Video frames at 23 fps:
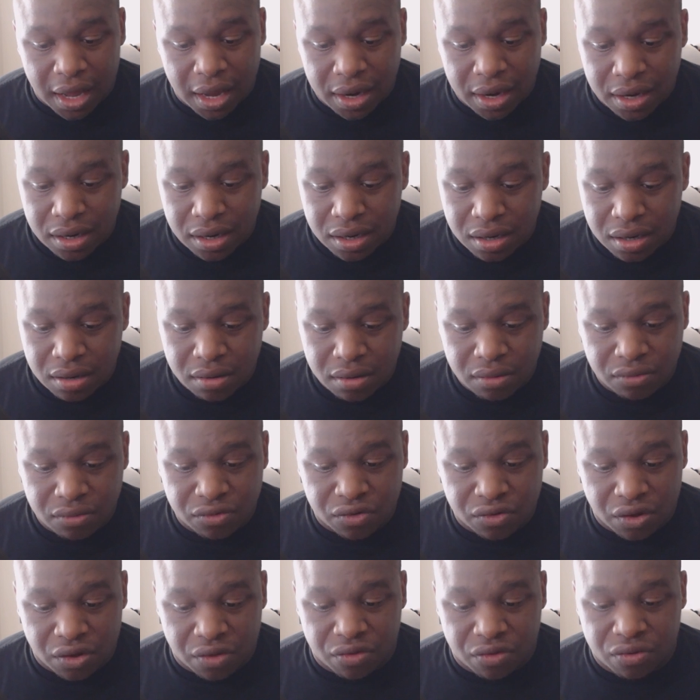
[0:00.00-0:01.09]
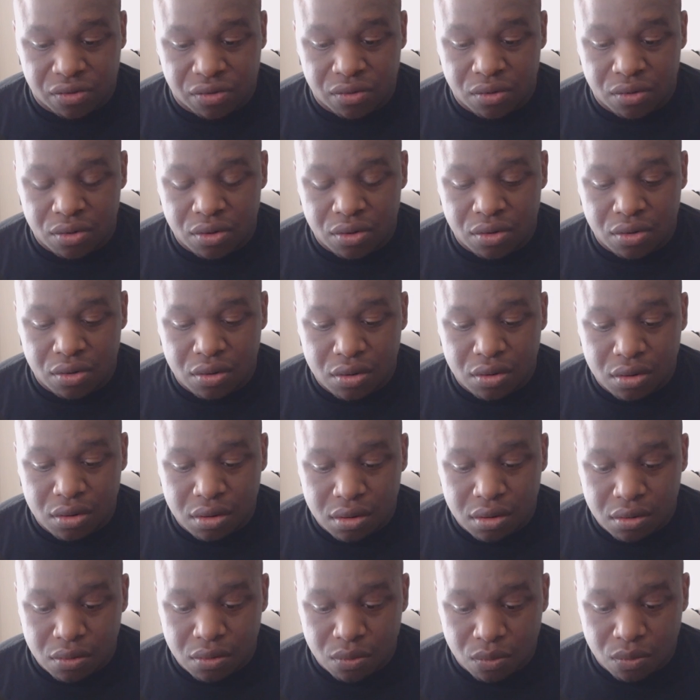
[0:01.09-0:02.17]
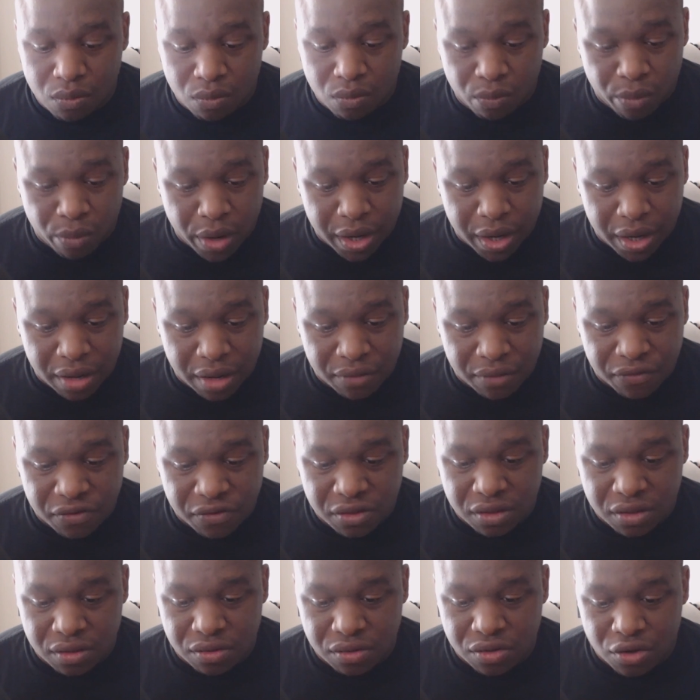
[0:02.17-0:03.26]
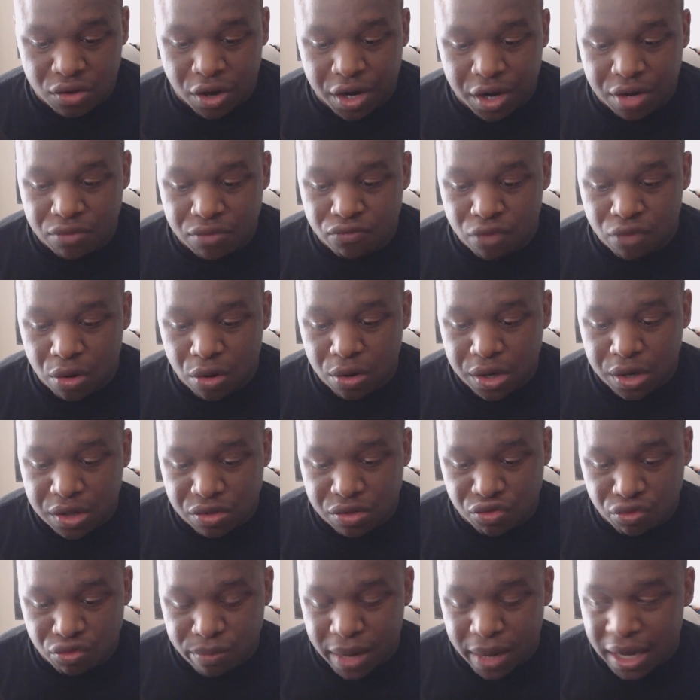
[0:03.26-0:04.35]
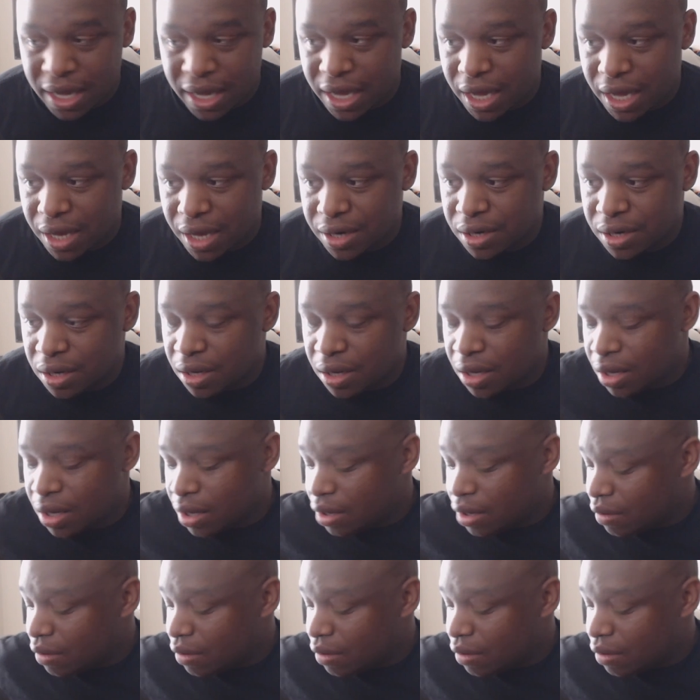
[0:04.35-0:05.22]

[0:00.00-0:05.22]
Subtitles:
And just what ifs started rolling through my head.